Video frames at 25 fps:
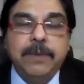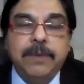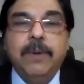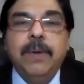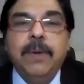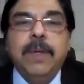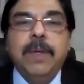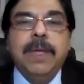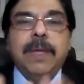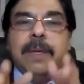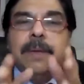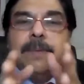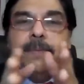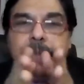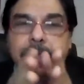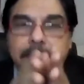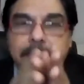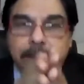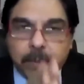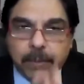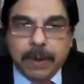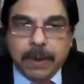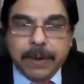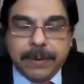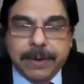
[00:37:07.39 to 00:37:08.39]
So
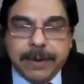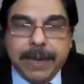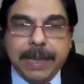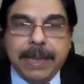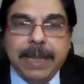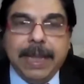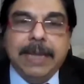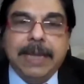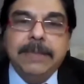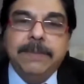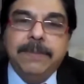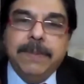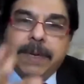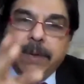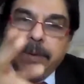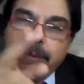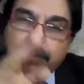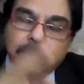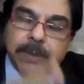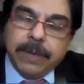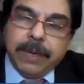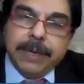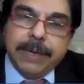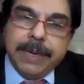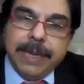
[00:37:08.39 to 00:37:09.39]
we do a triage. We
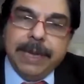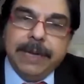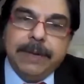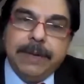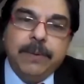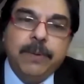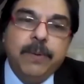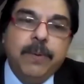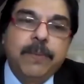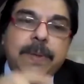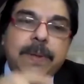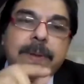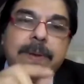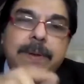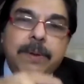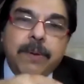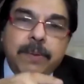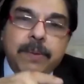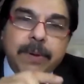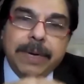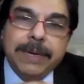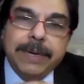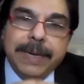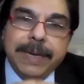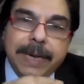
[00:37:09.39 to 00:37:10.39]
do the day two. We
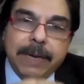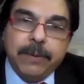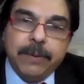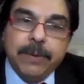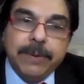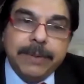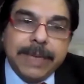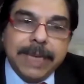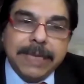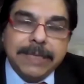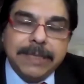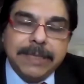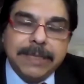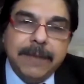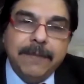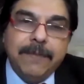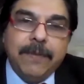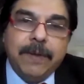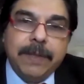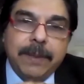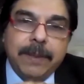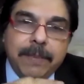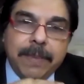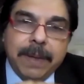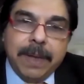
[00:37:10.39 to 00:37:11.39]
do the day two
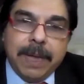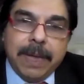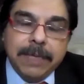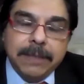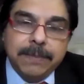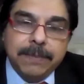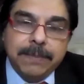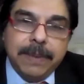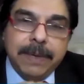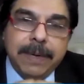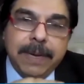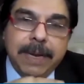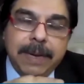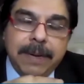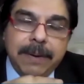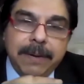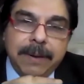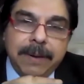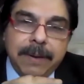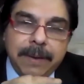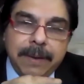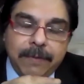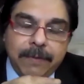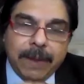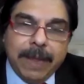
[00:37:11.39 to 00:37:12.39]
testing for the husband
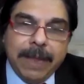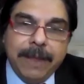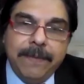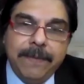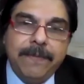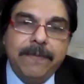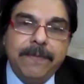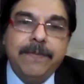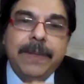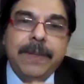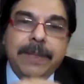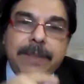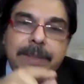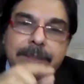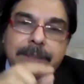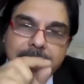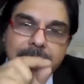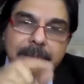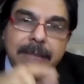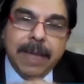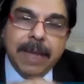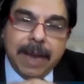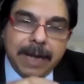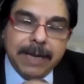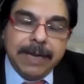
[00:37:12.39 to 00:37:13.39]
and wife with
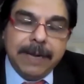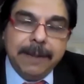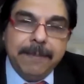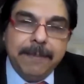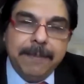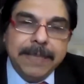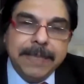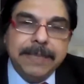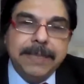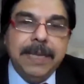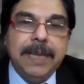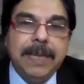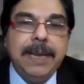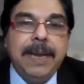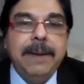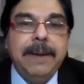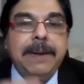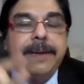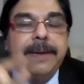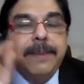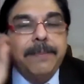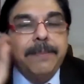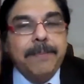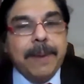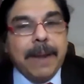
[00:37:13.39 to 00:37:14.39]
RT-PCR.
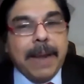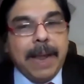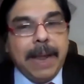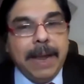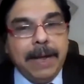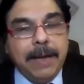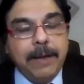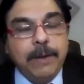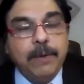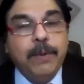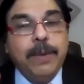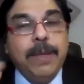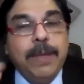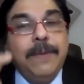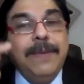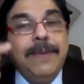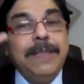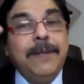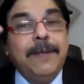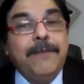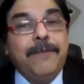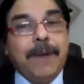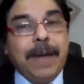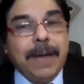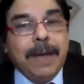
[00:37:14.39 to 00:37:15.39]
And prior to
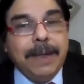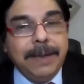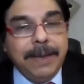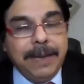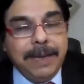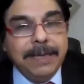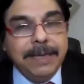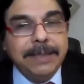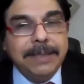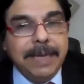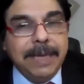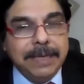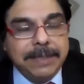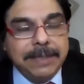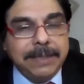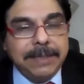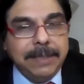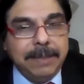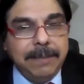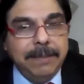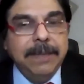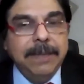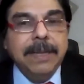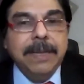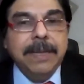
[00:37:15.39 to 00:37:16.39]
giving the final
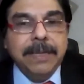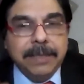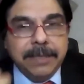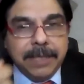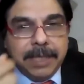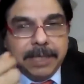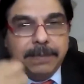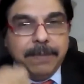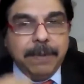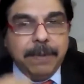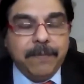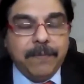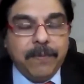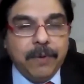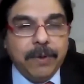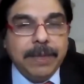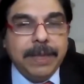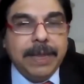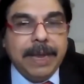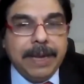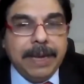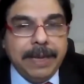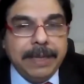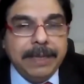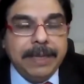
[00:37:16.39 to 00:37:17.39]
injection, just
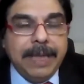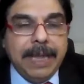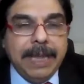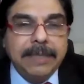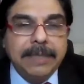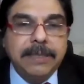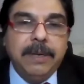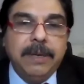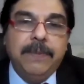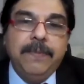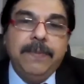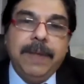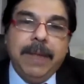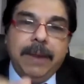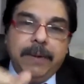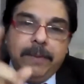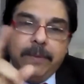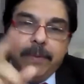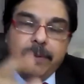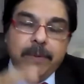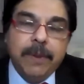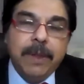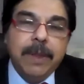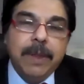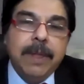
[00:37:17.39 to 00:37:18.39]
before getting the eggs out,
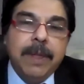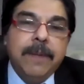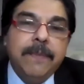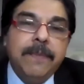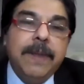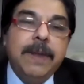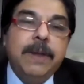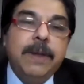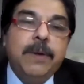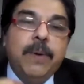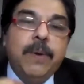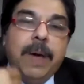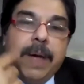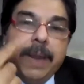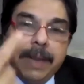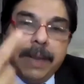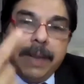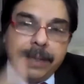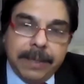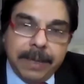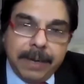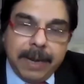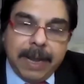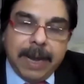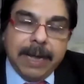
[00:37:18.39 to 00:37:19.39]
we do
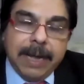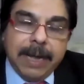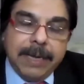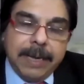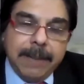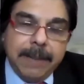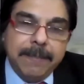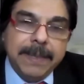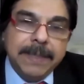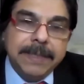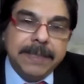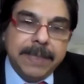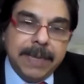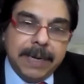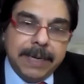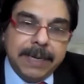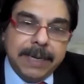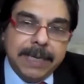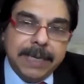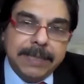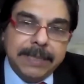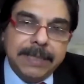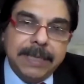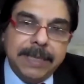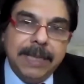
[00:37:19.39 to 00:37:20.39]
another
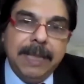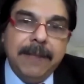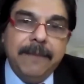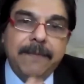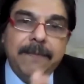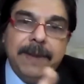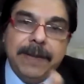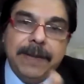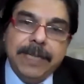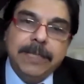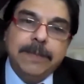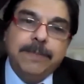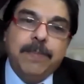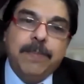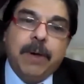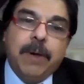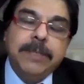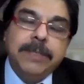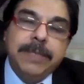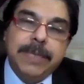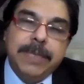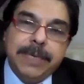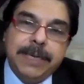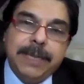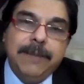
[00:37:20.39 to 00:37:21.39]
RT-PCR testing. If it is
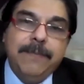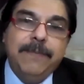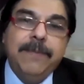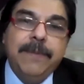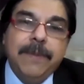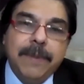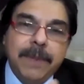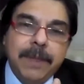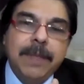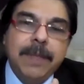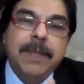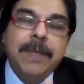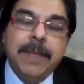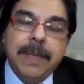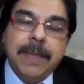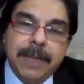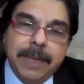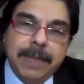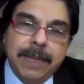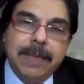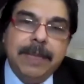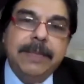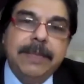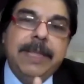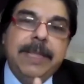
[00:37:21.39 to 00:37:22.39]
positive,
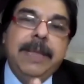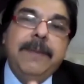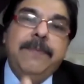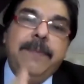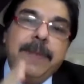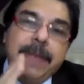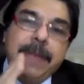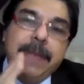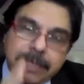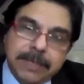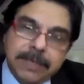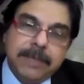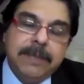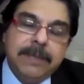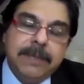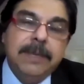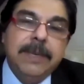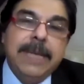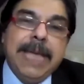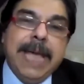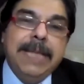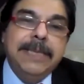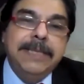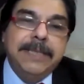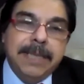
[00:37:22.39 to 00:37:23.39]
then we
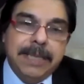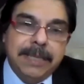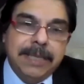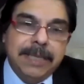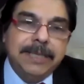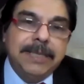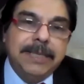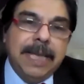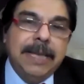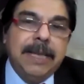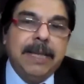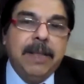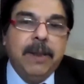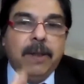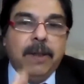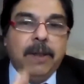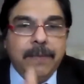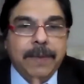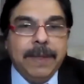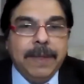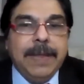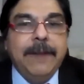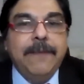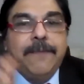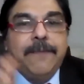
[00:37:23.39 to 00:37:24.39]
cancel the cycle,
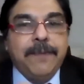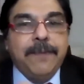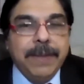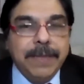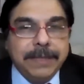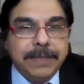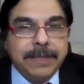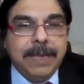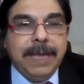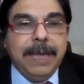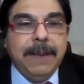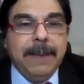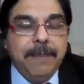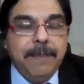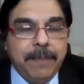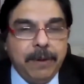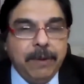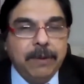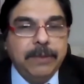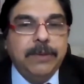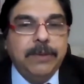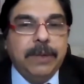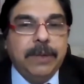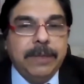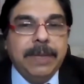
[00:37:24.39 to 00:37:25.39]
or we can freeze the
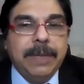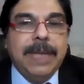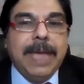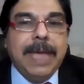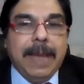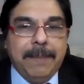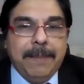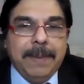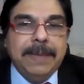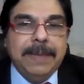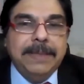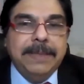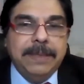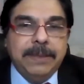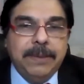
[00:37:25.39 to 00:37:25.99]
embryos or the gametes.